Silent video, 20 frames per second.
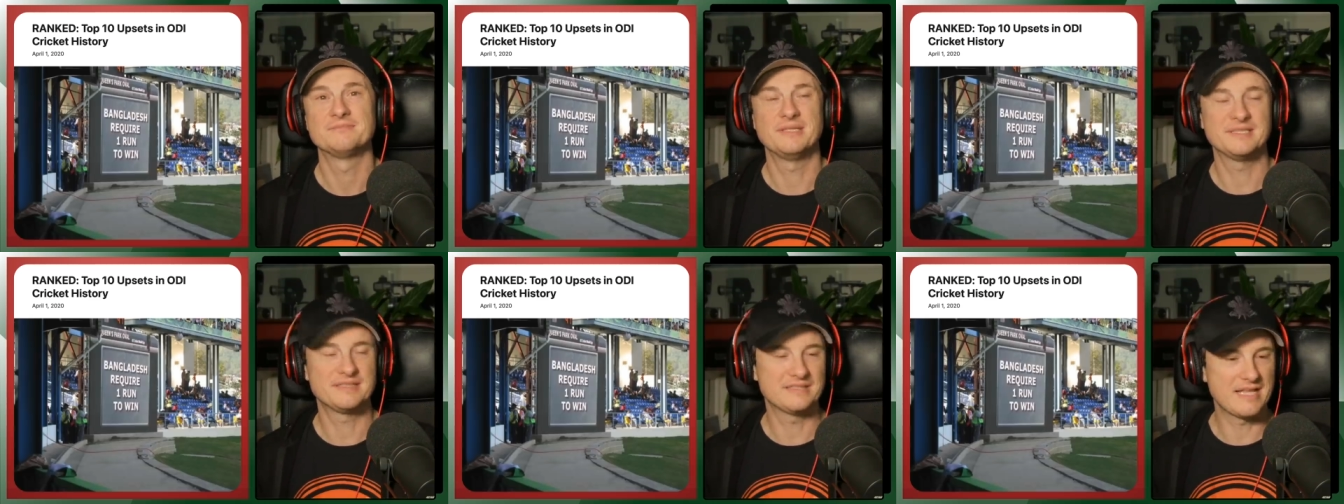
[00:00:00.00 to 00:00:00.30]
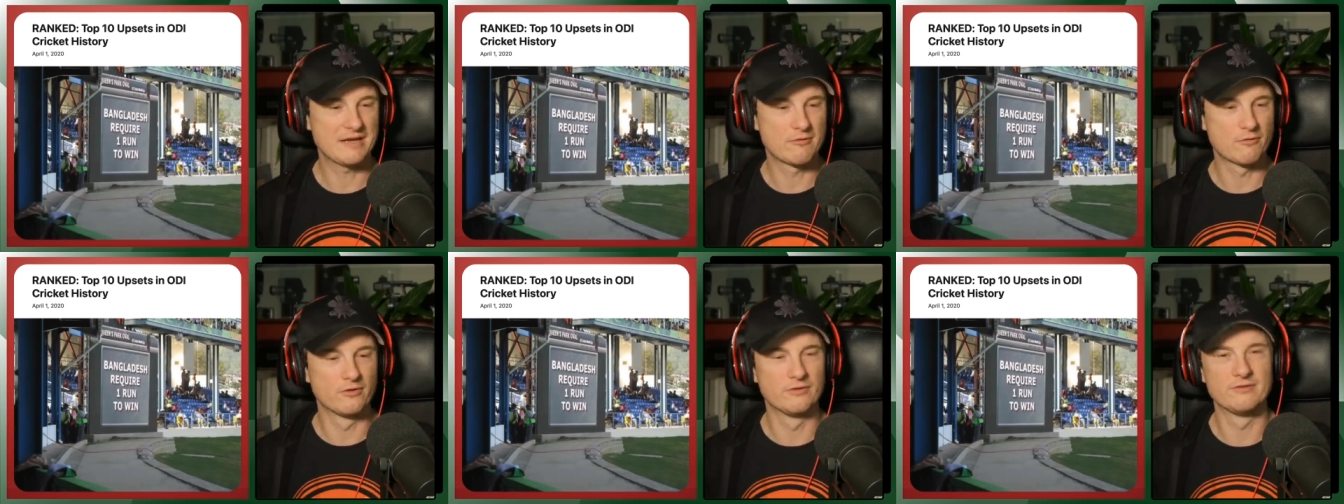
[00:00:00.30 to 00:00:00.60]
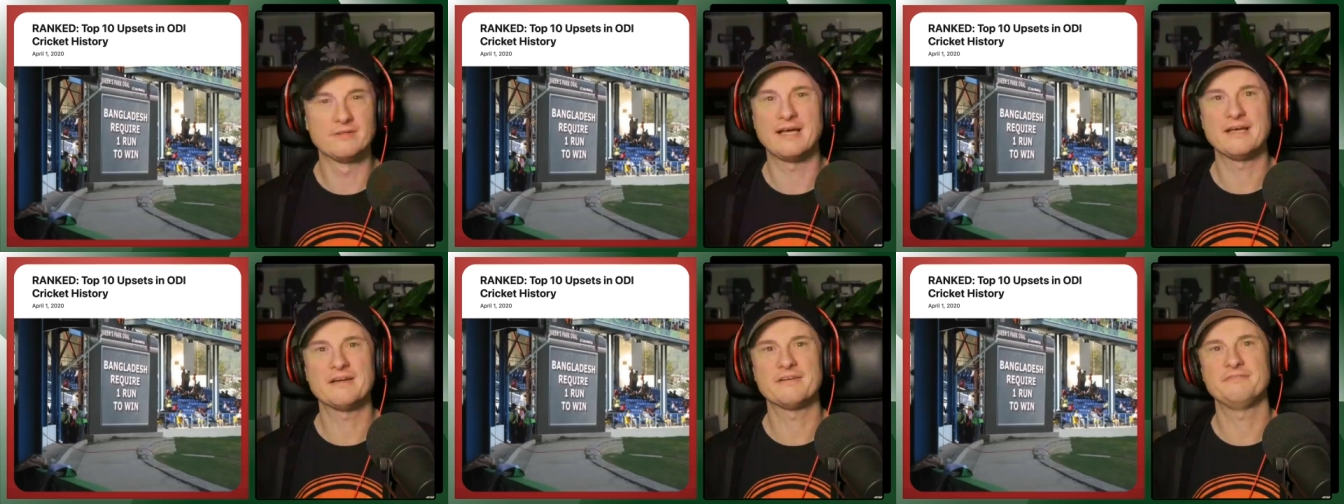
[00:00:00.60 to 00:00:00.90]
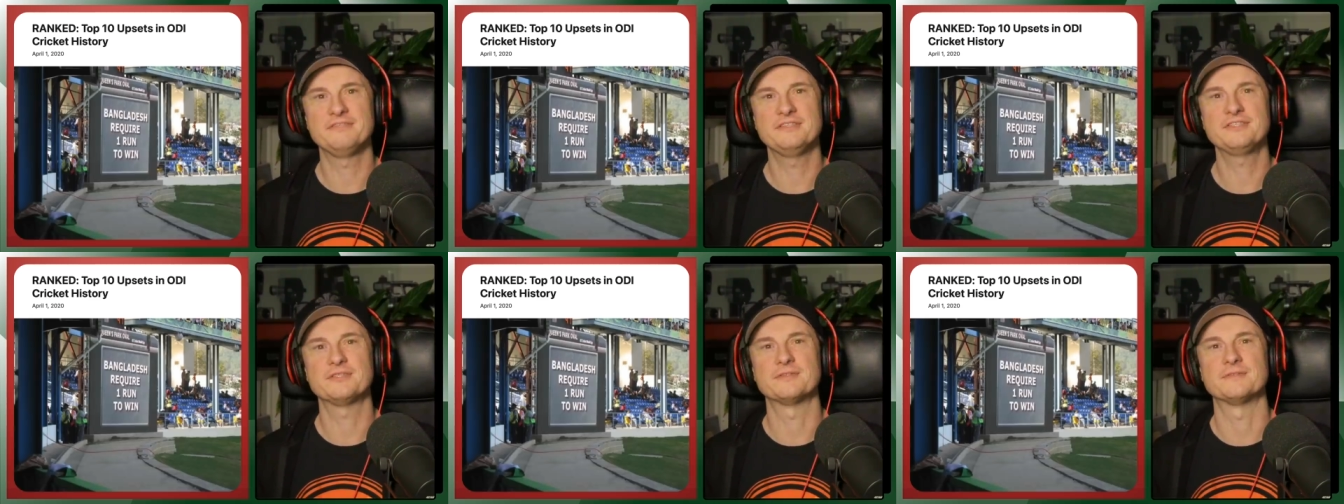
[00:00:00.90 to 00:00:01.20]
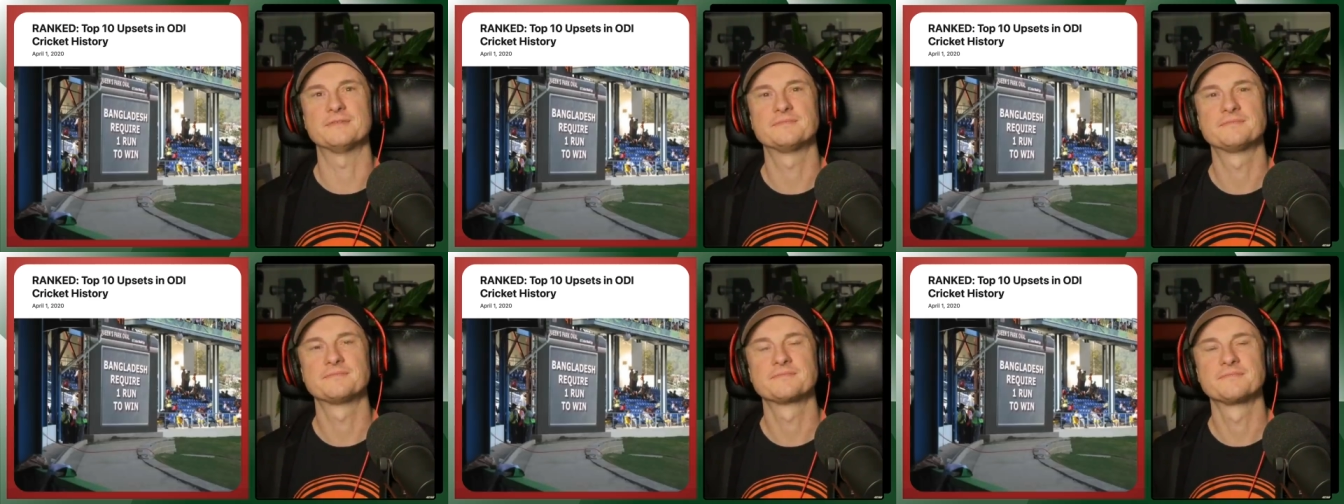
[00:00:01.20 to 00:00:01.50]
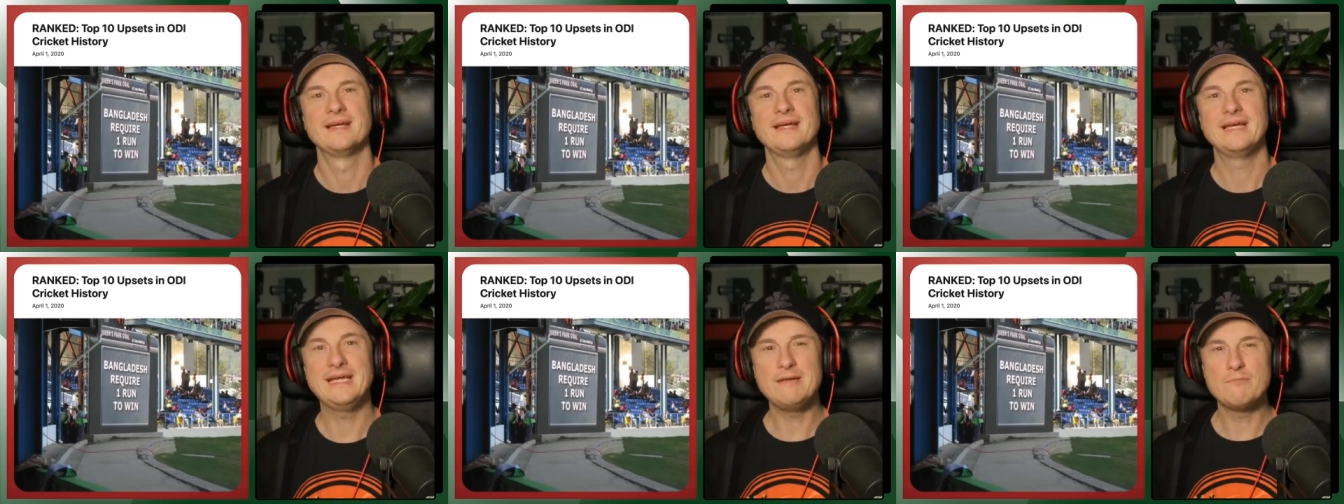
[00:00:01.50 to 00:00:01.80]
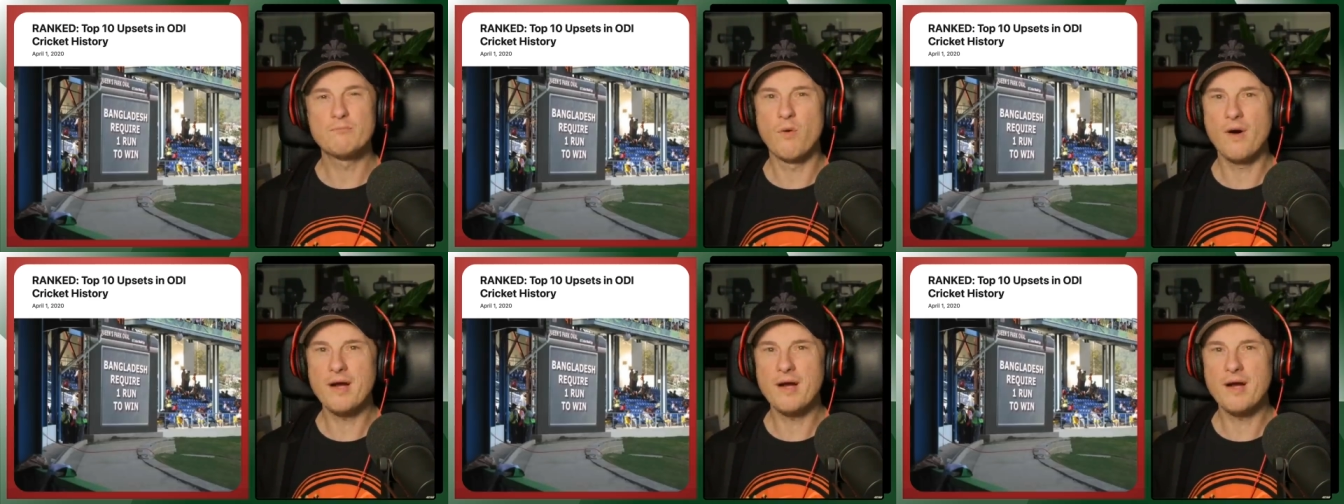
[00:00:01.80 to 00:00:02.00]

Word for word: But they're all unofficial. In